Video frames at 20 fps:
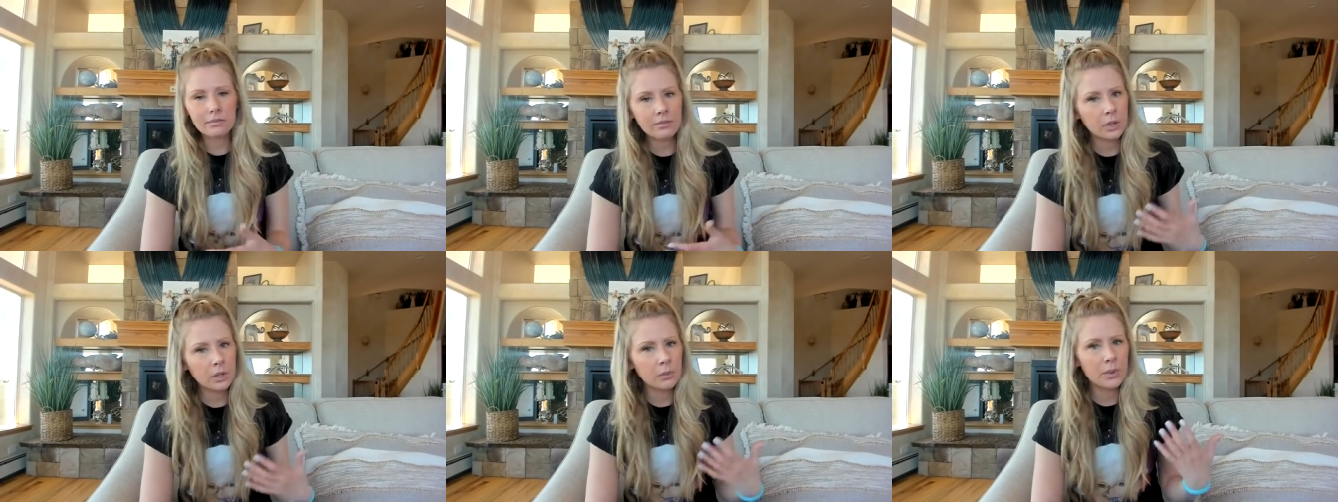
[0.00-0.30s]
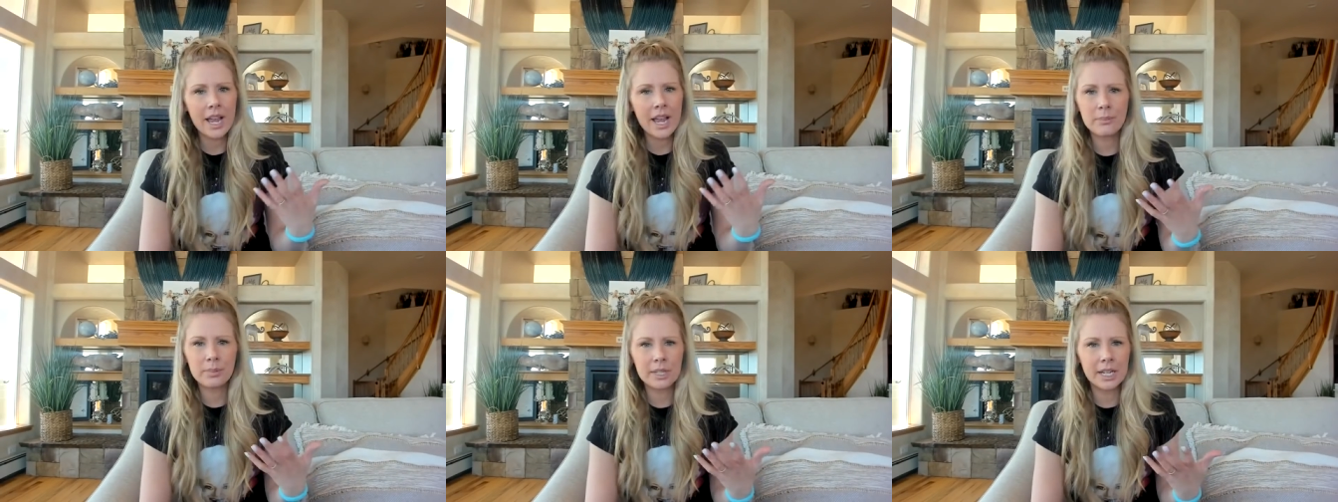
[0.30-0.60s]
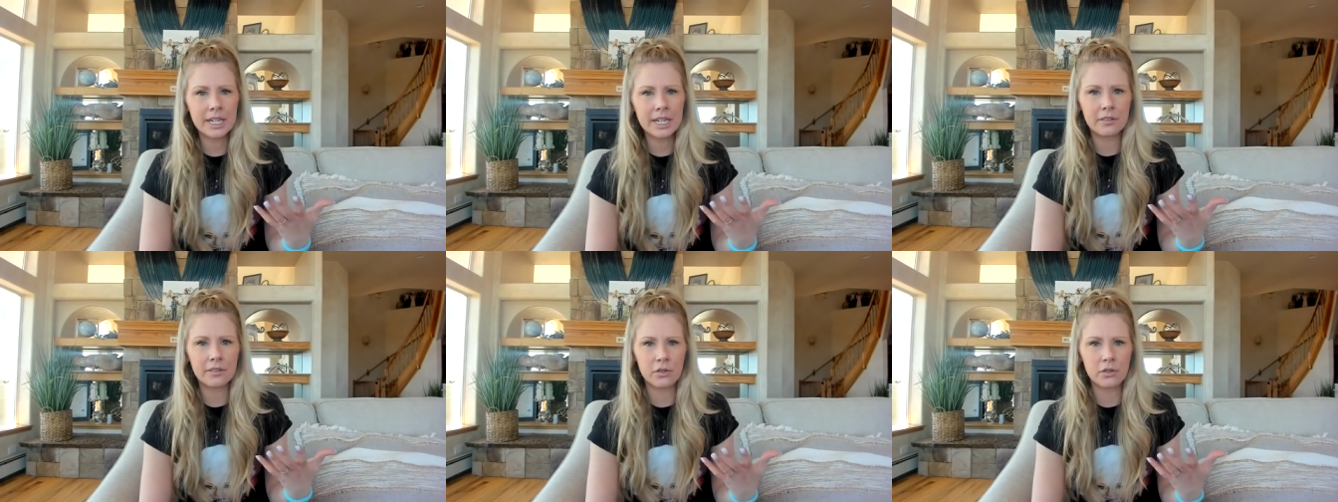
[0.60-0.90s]
we had
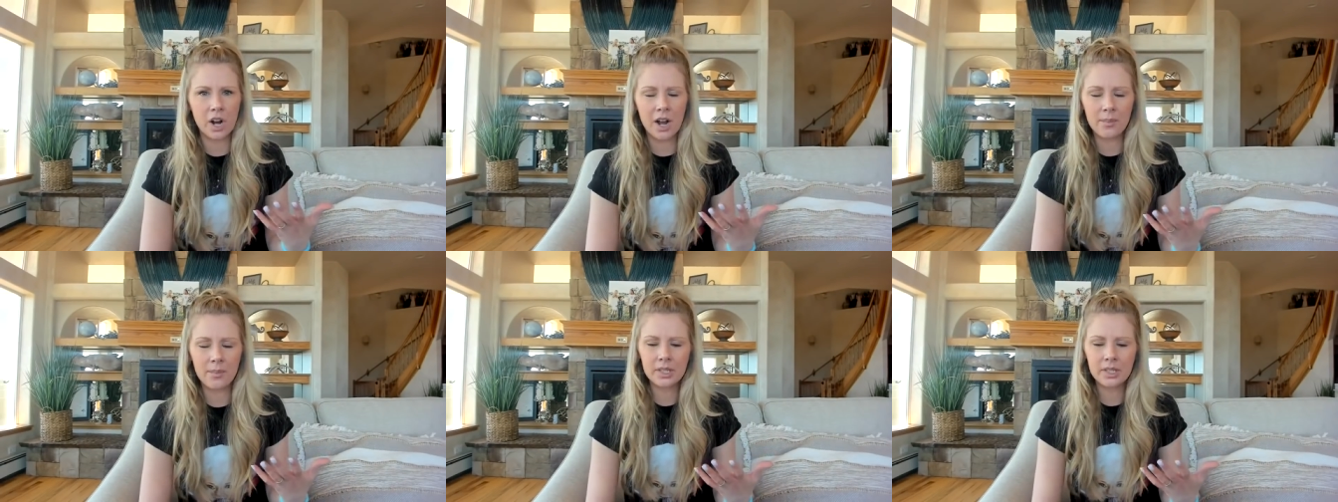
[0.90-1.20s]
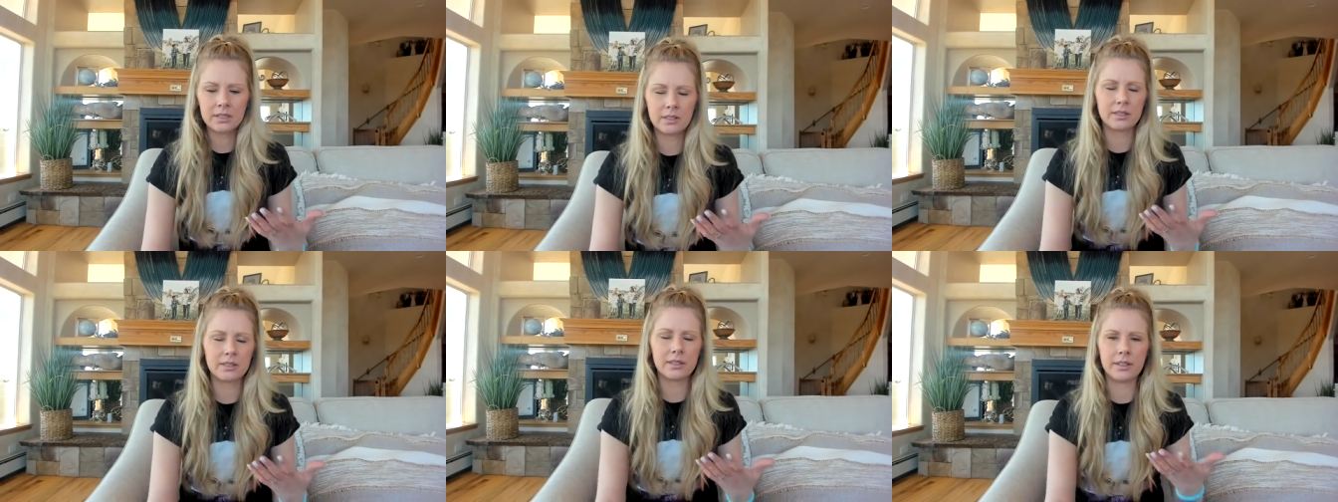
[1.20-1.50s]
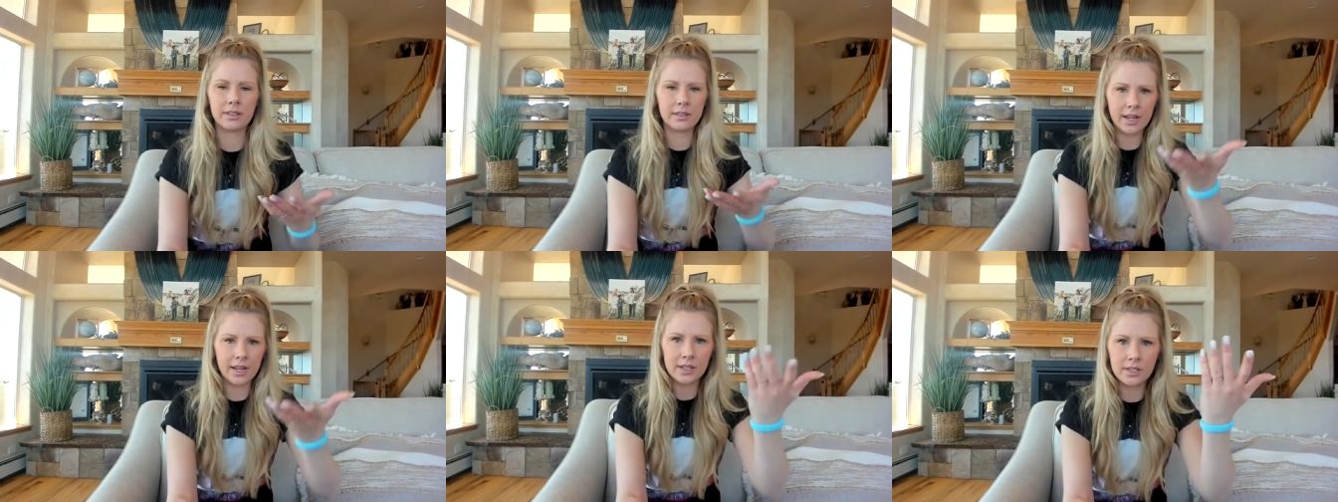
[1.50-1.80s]
plenty of trauma,
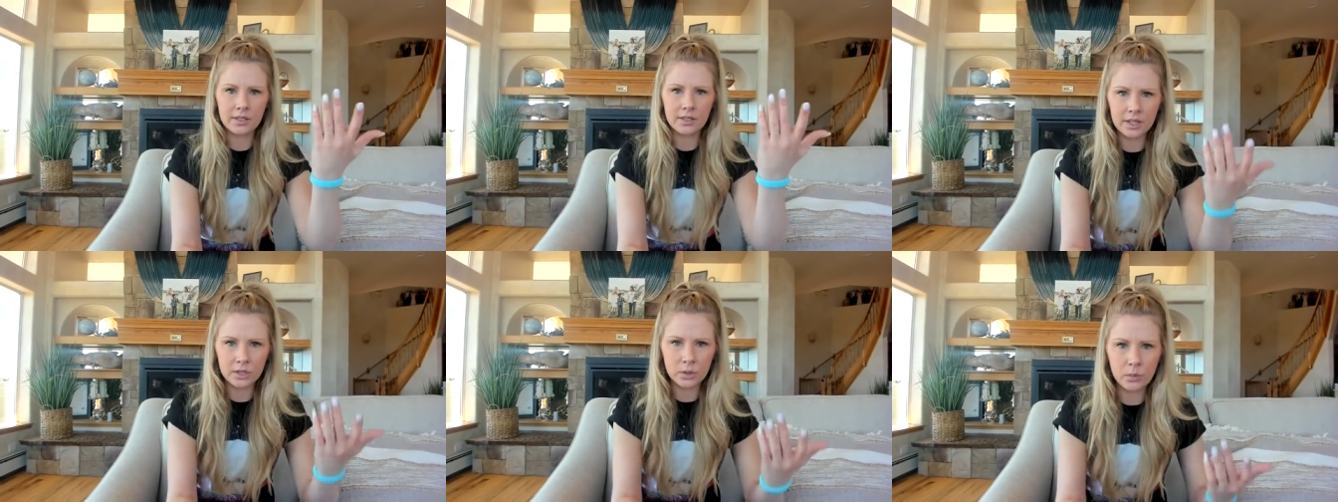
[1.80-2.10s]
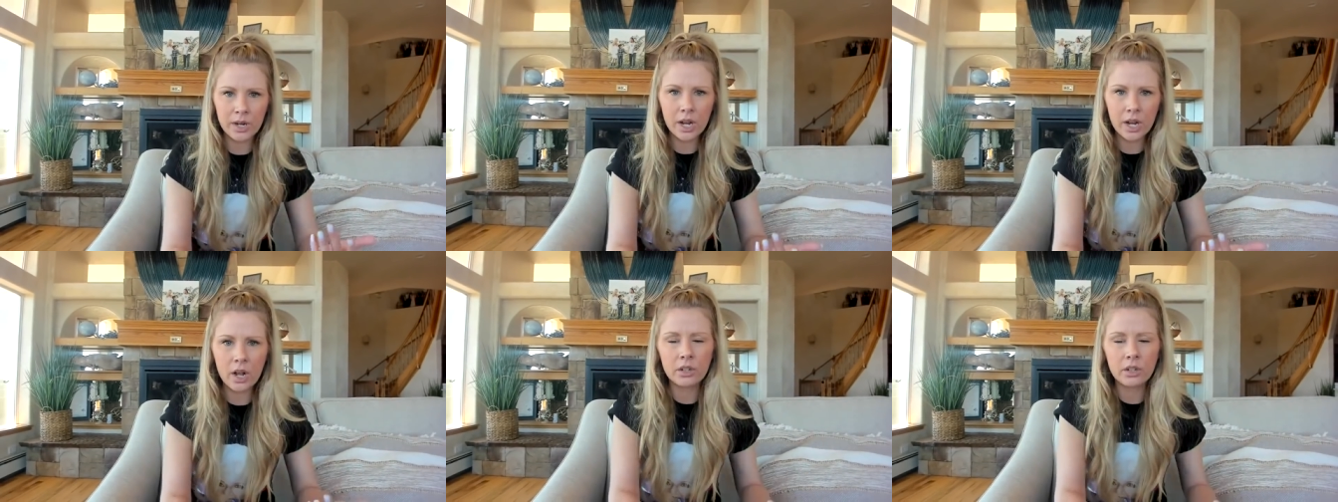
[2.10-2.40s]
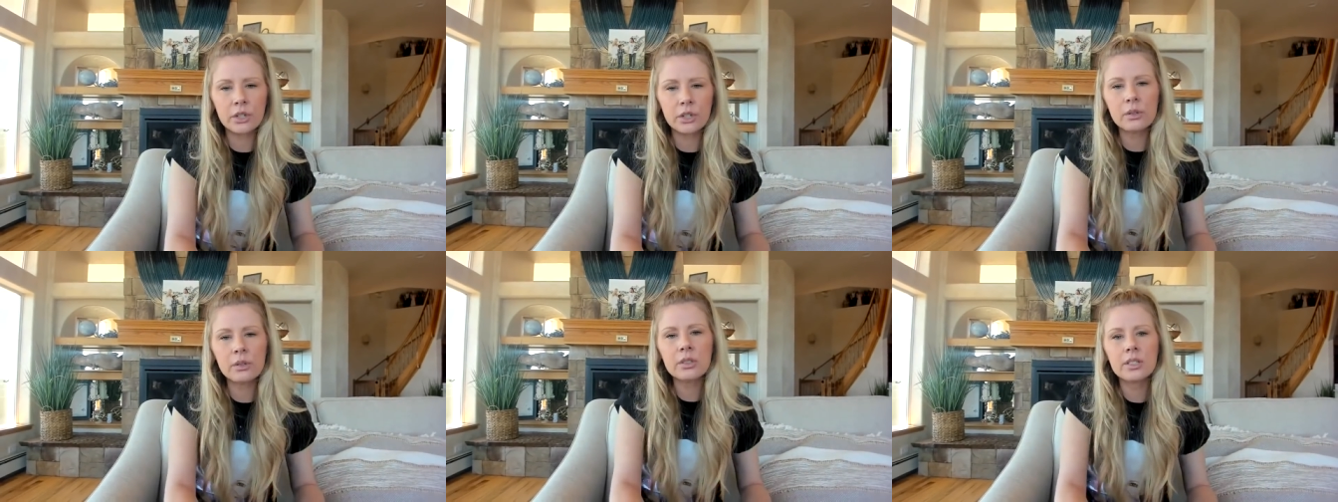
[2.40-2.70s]
as, as we all
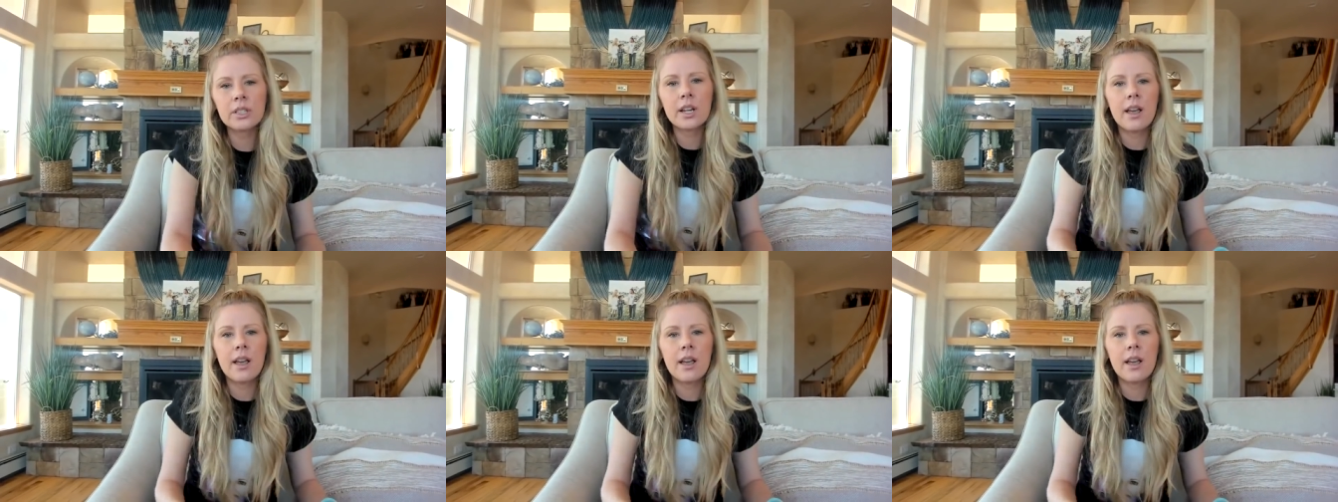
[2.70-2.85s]
do,